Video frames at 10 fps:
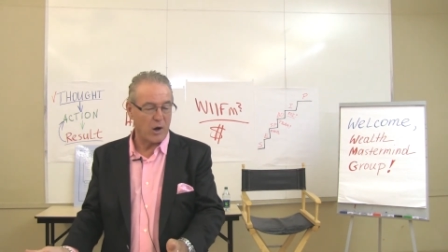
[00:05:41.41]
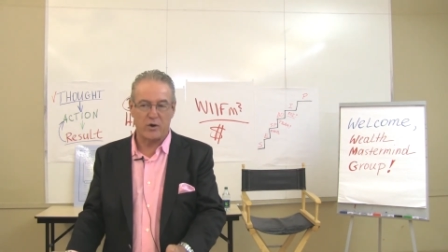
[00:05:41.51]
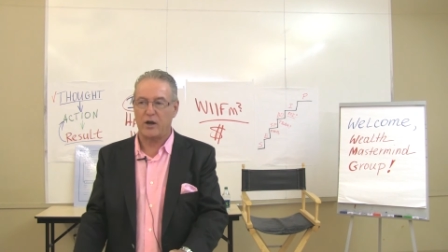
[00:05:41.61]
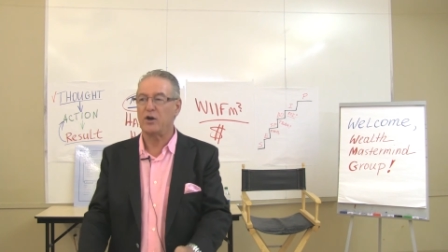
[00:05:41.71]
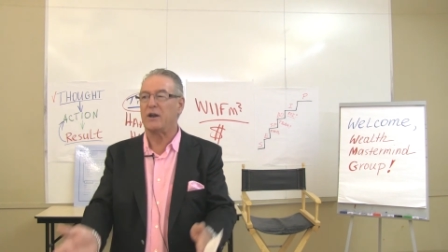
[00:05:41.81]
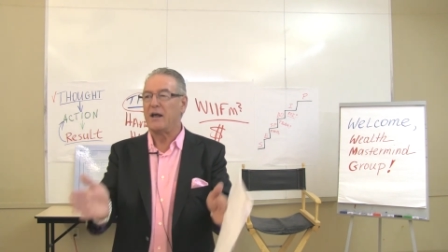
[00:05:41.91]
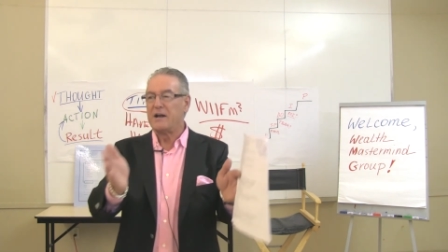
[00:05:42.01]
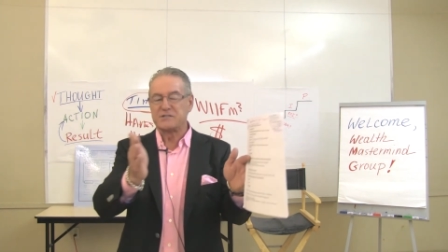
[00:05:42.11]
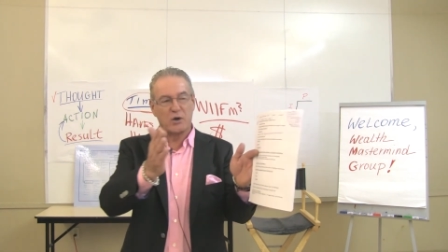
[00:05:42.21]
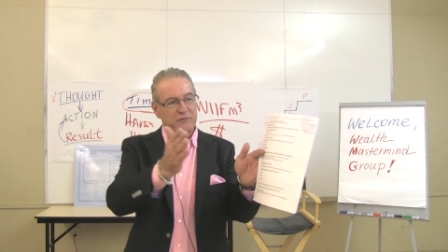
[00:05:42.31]
Okay, good.
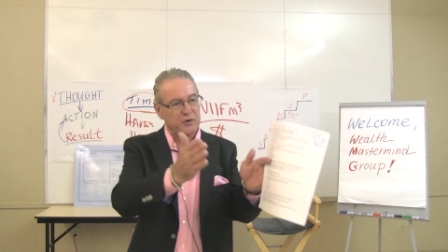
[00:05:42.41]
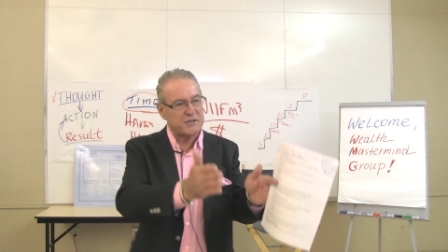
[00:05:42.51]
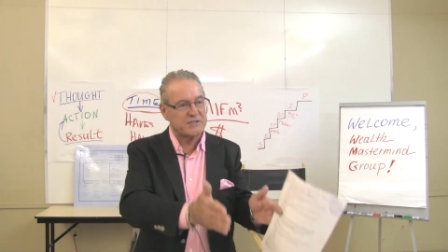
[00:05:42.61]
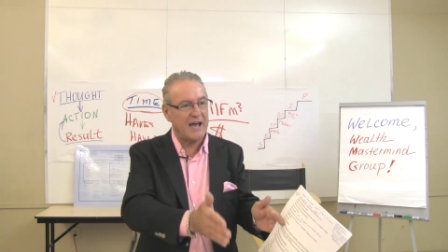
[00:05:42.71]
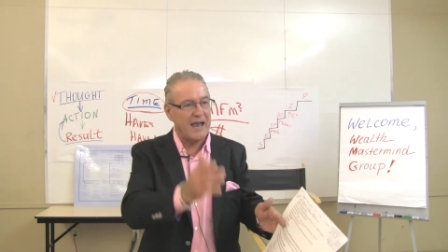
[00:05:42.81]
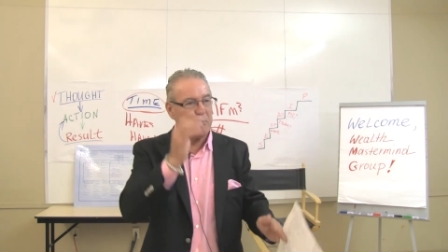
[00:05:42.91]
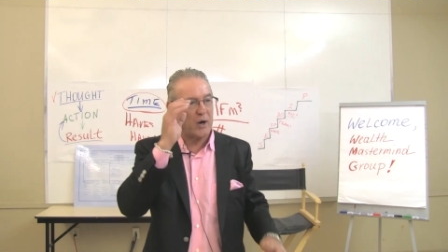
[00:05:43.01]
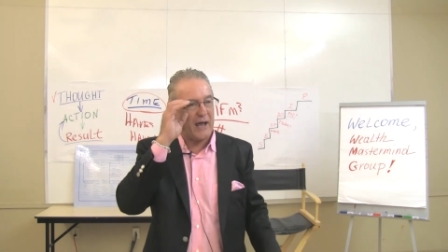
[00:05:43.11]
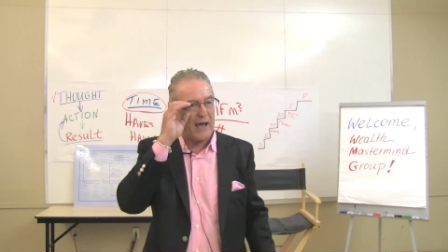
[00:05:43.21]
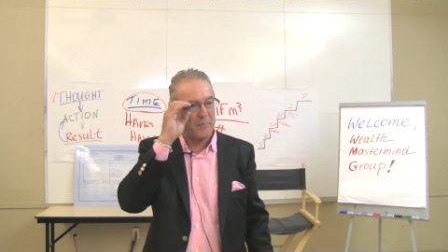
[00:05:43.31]
So if you're the same,
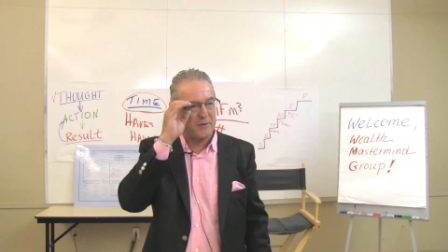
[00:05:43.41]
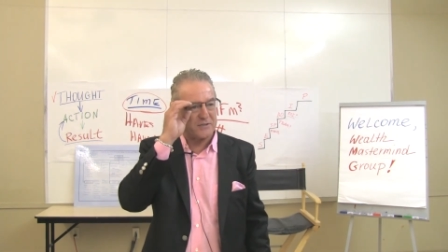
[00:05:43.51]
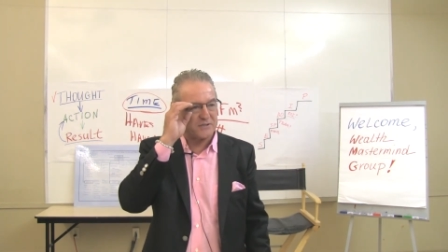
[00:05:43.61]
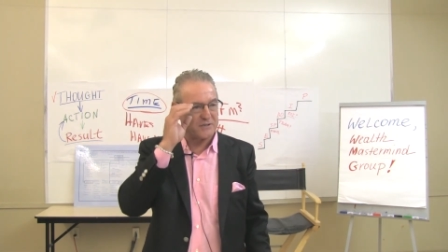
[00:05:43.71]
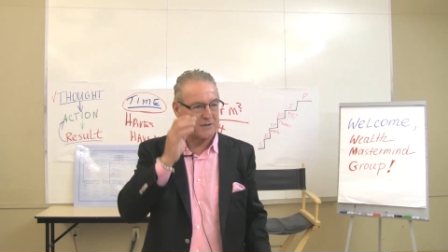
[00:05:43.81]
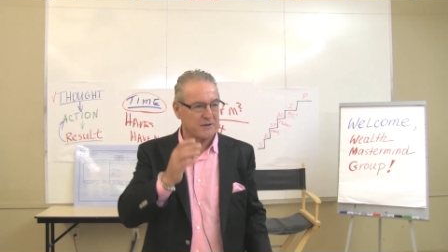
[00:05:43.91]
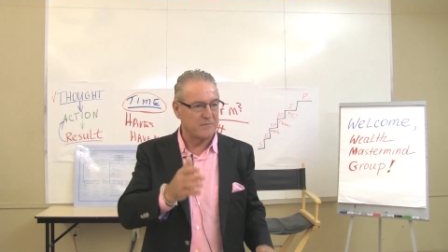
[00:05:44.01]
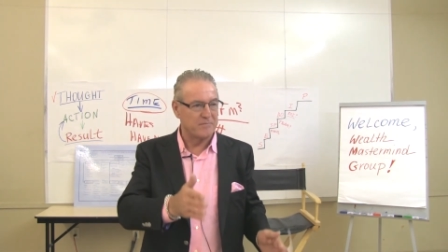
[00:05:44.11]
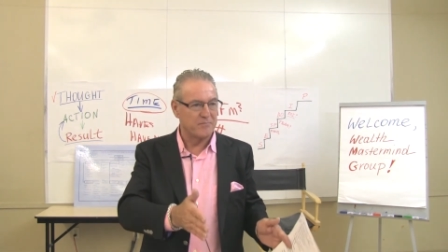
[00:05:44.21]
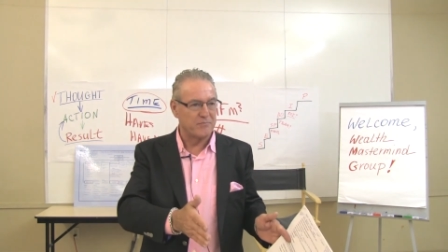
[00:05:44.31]
what happens?
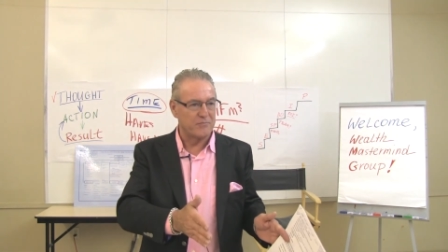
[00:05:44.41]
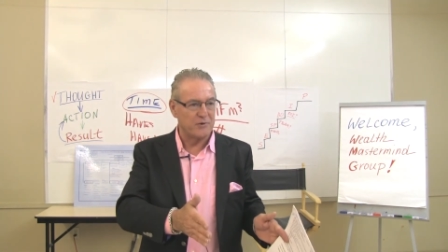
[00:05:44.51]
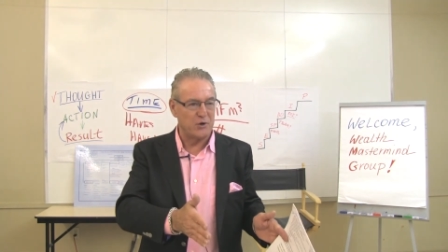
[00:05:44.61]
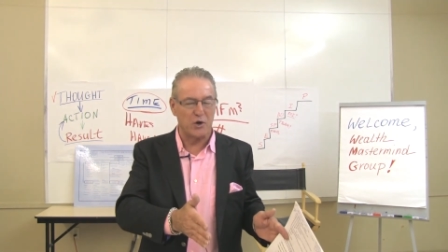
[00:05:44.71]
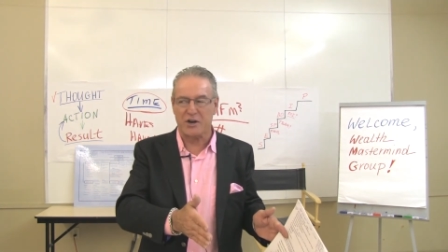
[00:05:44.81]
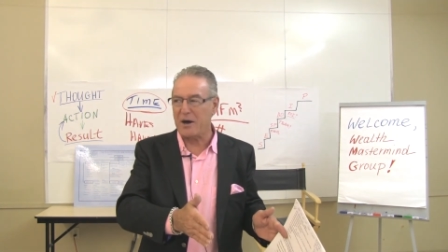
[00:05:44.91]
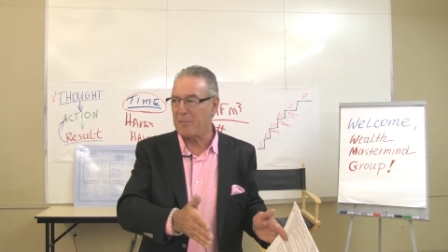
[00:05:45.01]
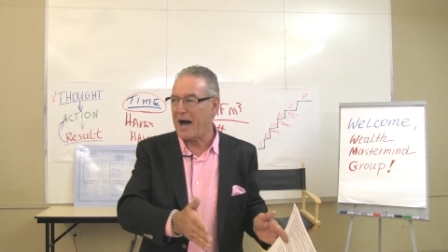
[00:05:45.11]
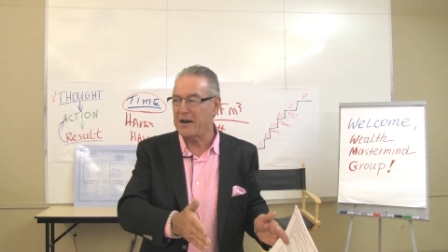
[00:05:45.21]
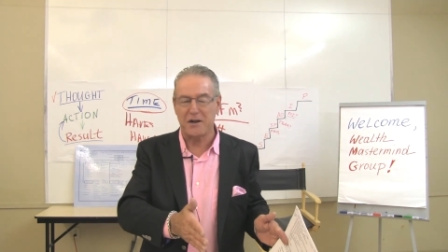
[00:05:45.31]
You're a
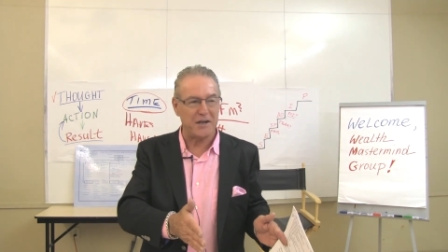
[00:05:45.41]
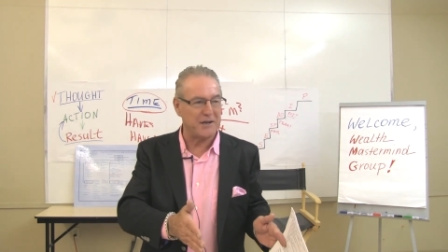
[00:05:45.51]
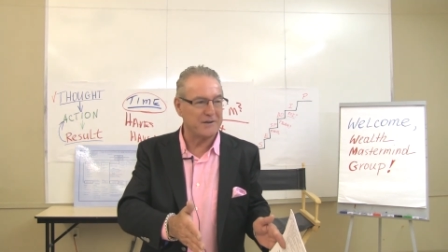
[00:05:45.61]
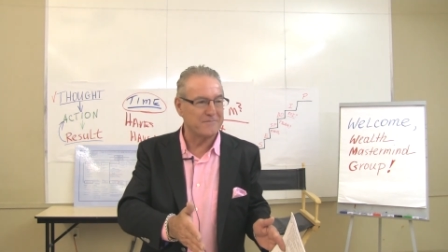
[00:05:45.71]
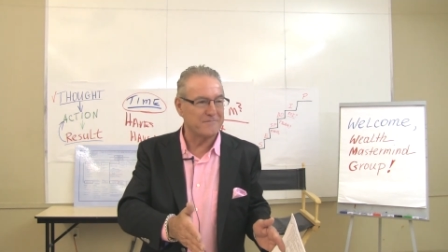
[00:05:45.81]
commodity.